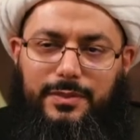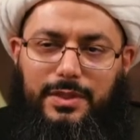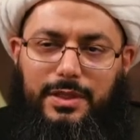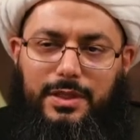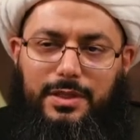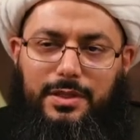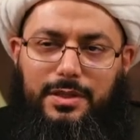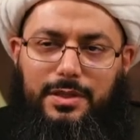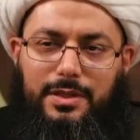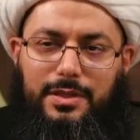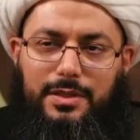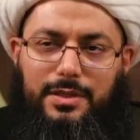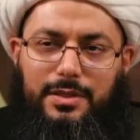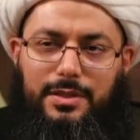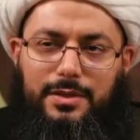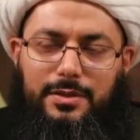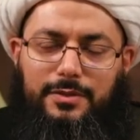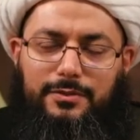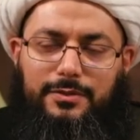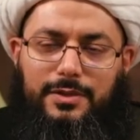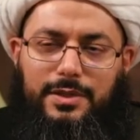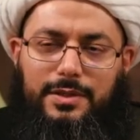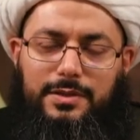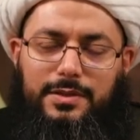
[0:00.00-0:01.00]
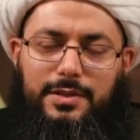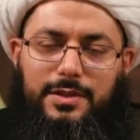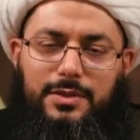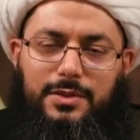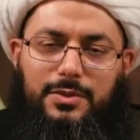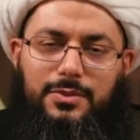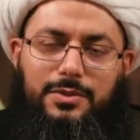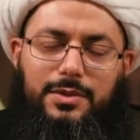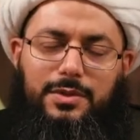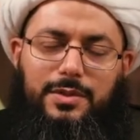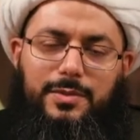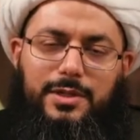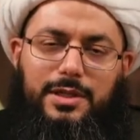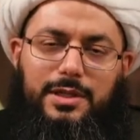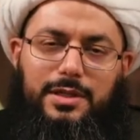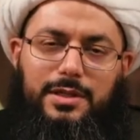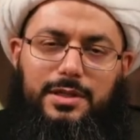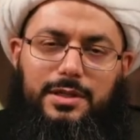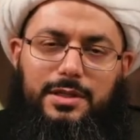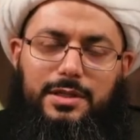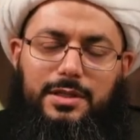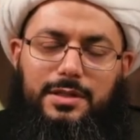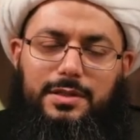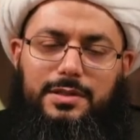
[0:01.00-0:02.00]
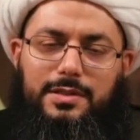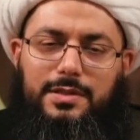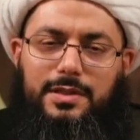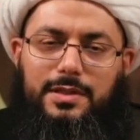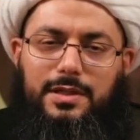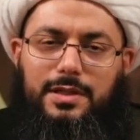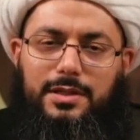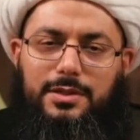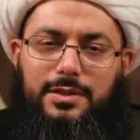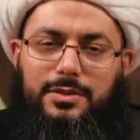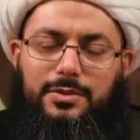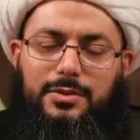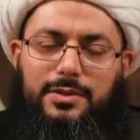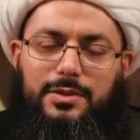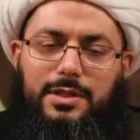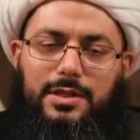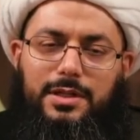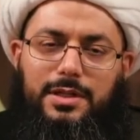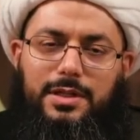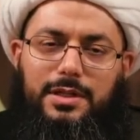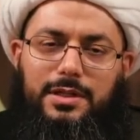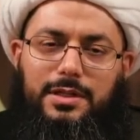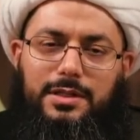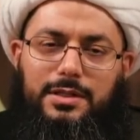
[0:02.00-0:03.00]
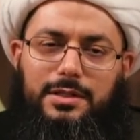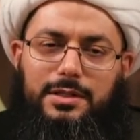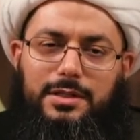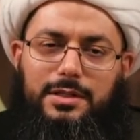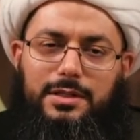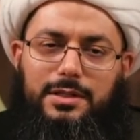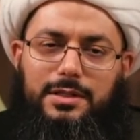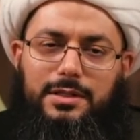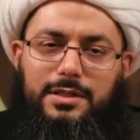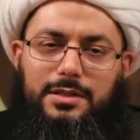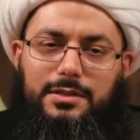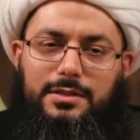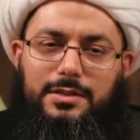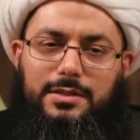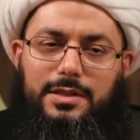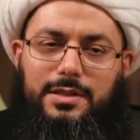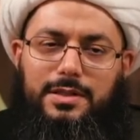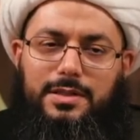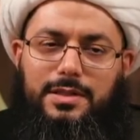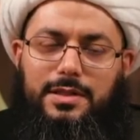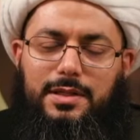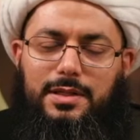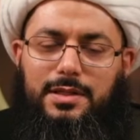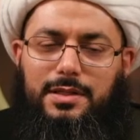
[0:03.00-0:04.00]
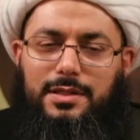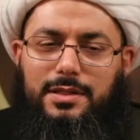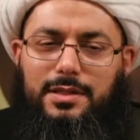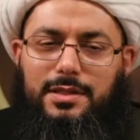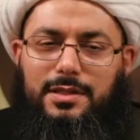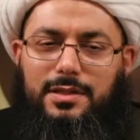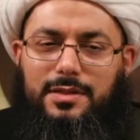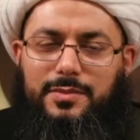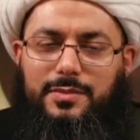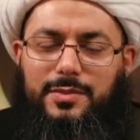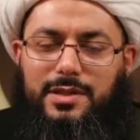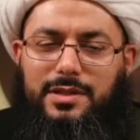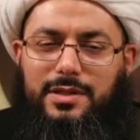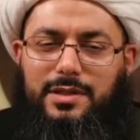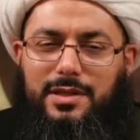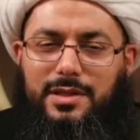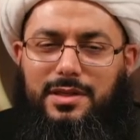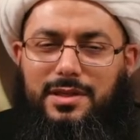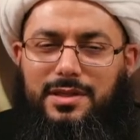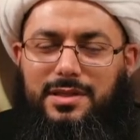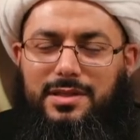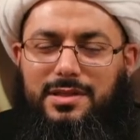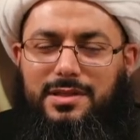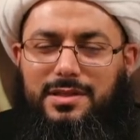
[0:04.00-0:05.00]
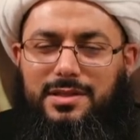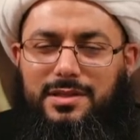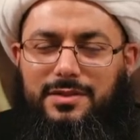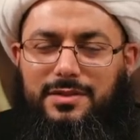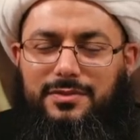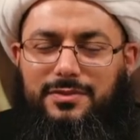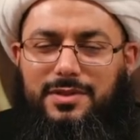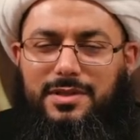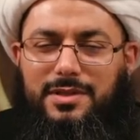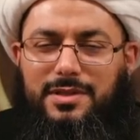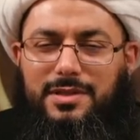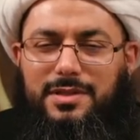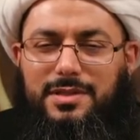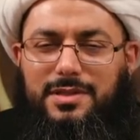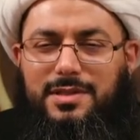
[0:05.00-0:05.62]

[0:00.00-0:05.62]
It's a good thing and a step forward. But that despite all of that, intellectual freedom